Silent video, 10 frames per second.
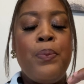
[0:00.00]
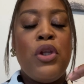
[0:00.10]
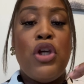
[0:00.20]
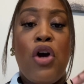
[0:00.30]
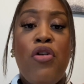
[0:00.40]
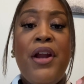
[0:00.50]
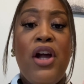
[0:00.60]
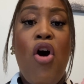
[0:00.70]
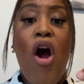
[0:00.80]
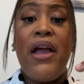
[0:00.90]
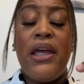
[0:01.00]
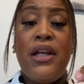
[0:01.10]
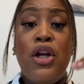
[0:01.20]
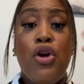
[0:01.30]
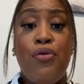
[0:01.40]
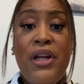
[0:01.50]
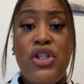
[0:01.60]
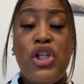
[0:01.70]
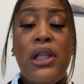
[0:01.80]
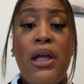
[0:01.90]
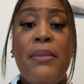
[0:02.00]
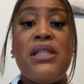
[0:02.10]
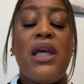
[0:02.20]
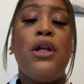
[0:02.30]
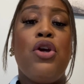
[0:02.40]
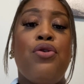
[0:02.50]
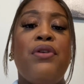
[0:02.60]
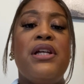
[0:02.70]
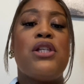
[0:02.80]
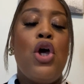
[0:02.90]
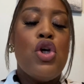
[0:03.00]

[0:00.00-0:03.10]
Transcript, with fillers: your credit card can increase. Your limits can increase.